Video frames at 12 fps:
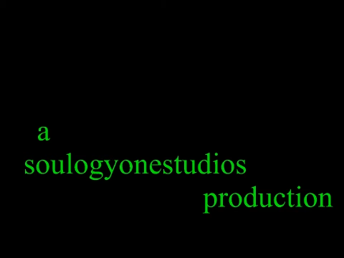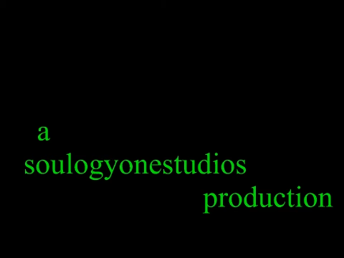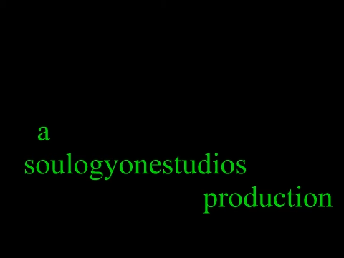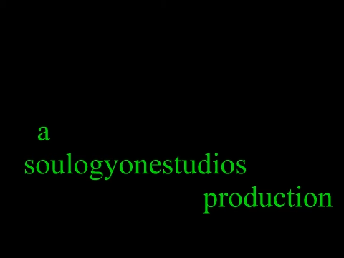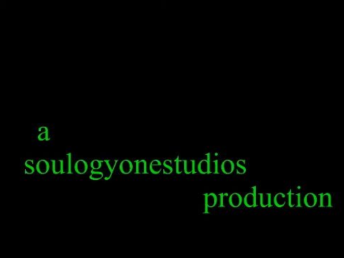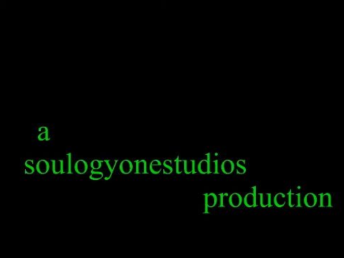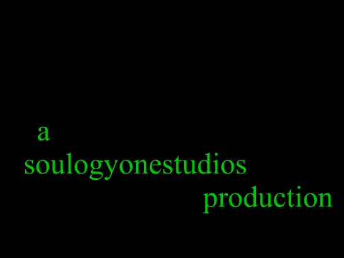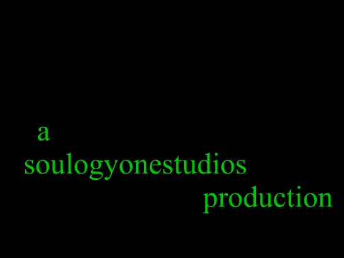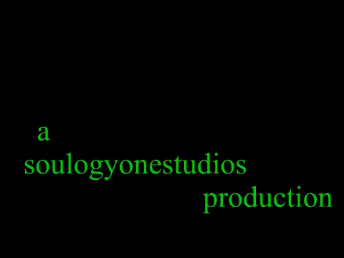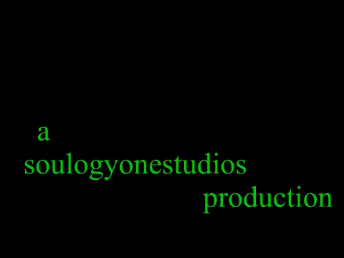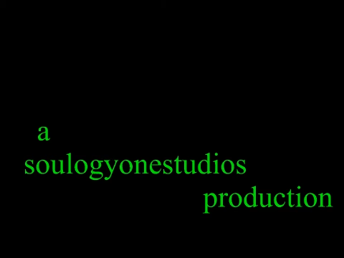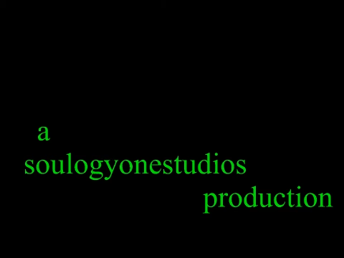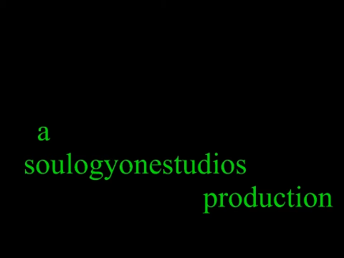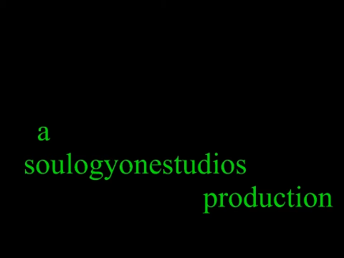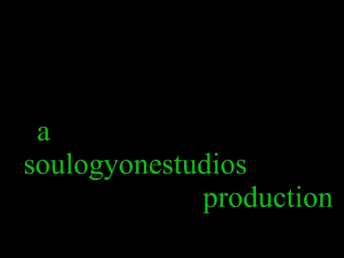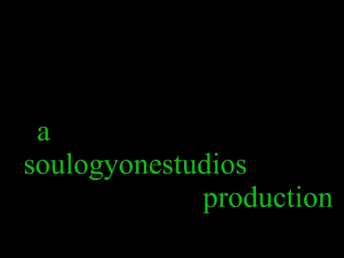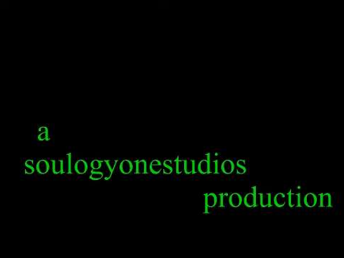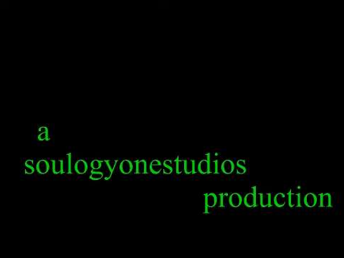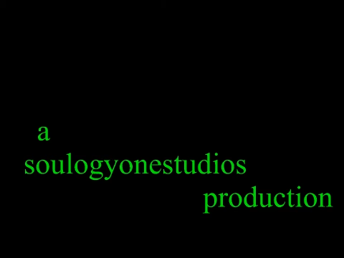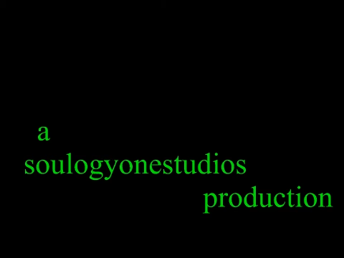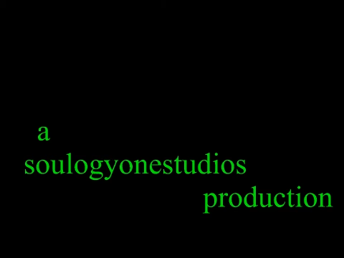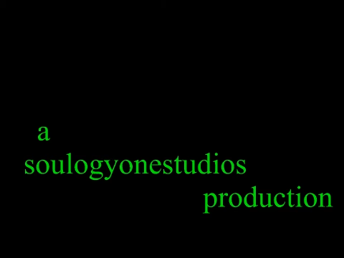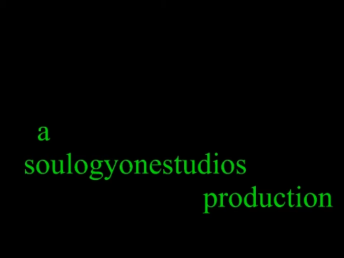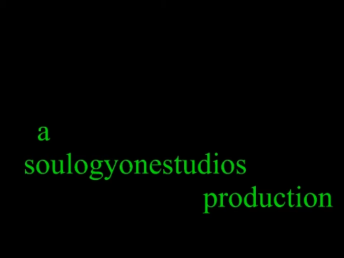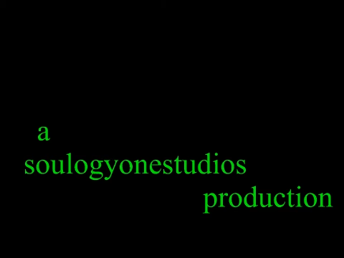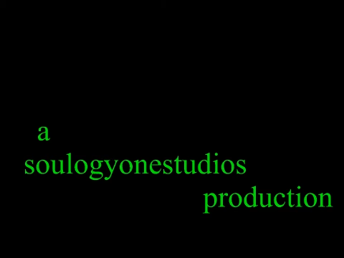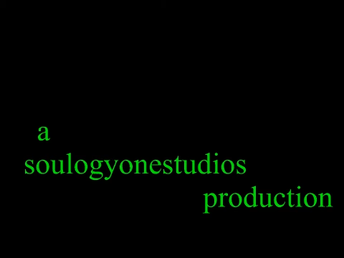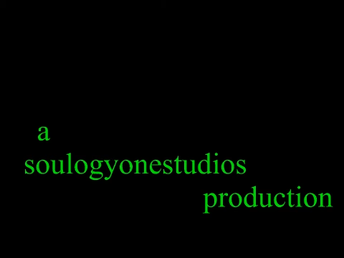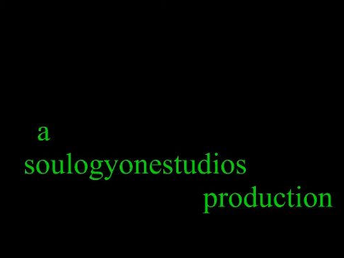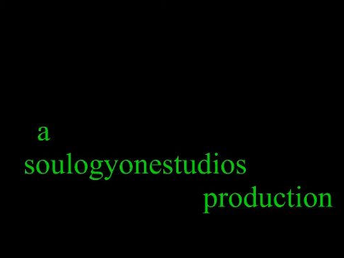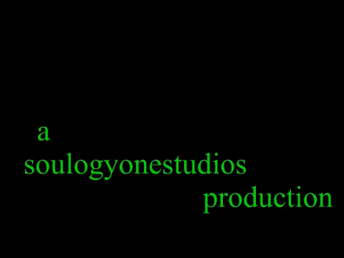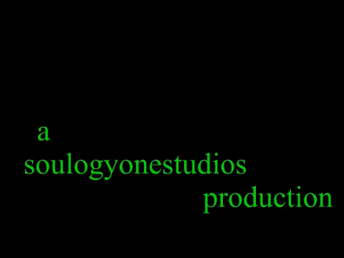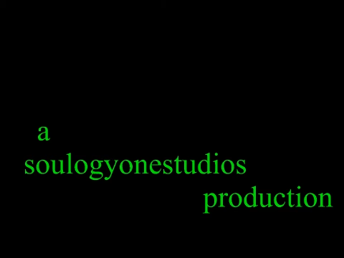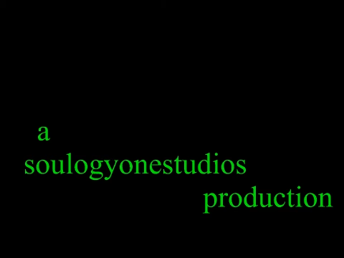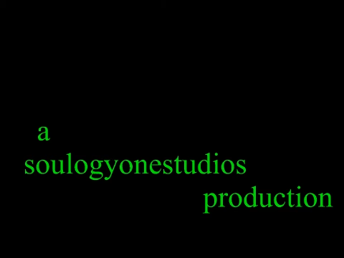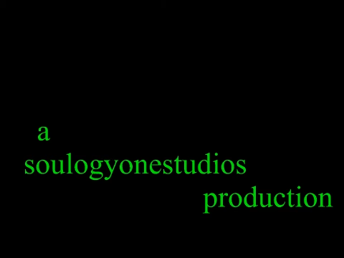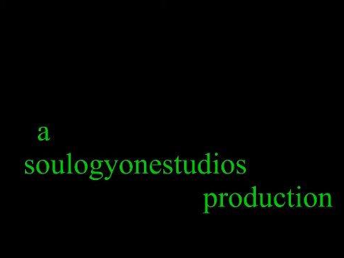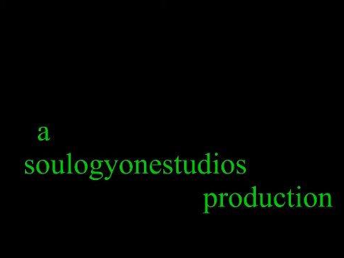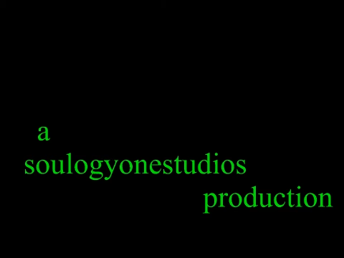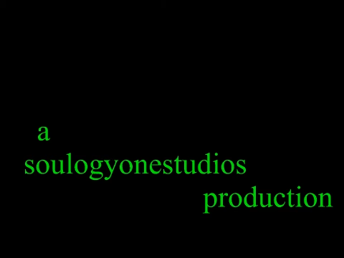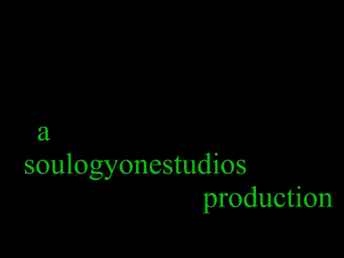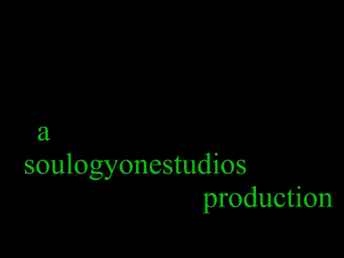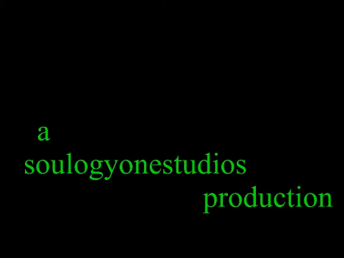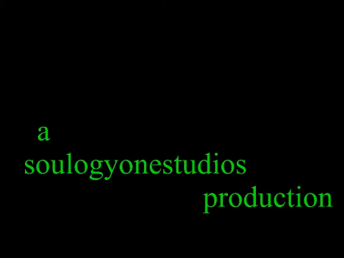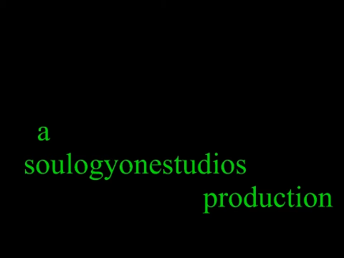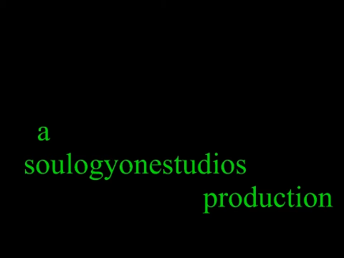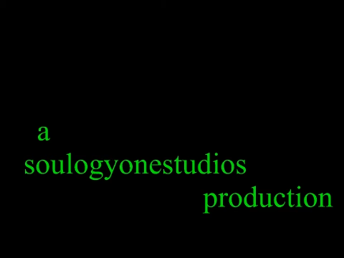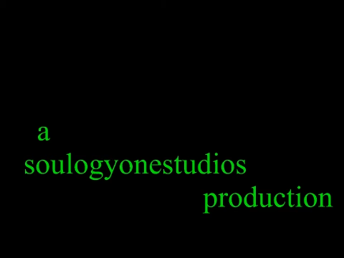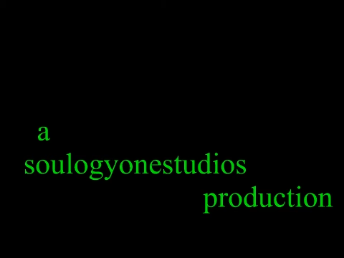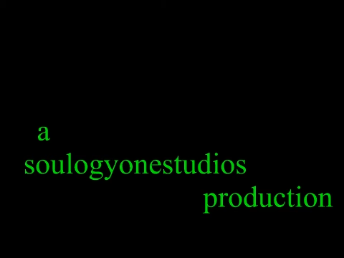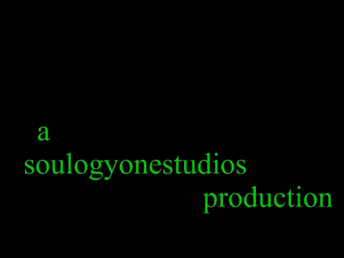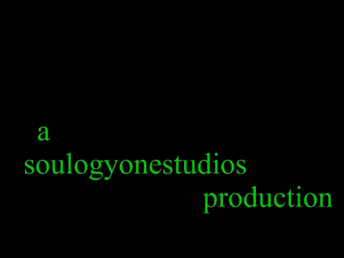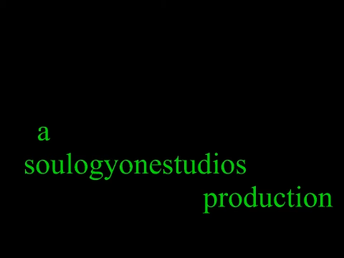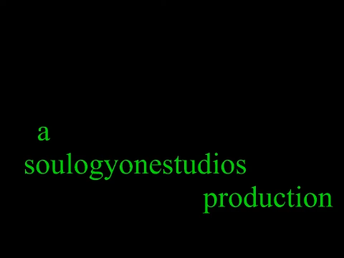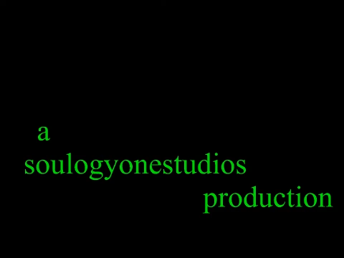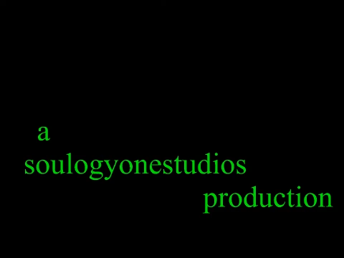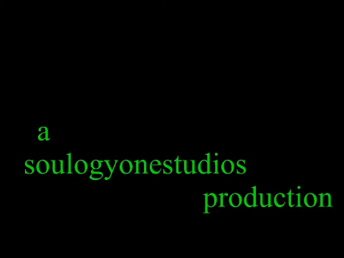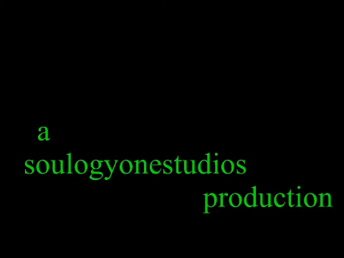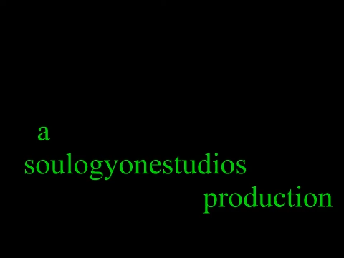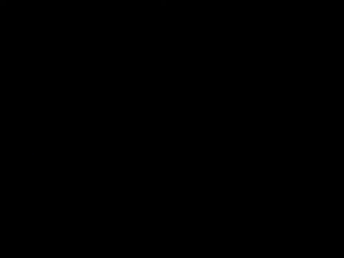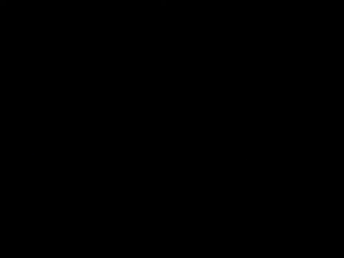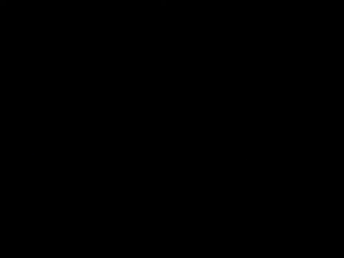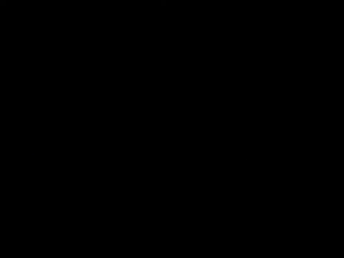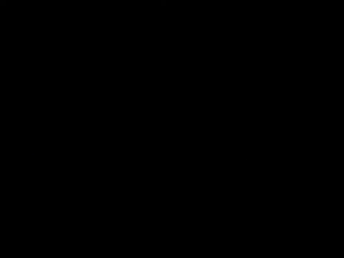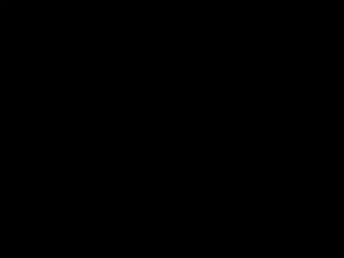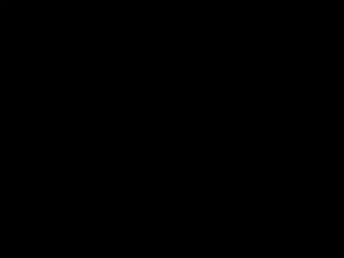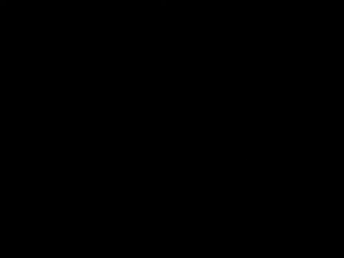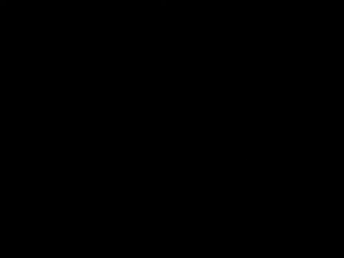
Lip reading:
No face is visible, so there are no lips to read.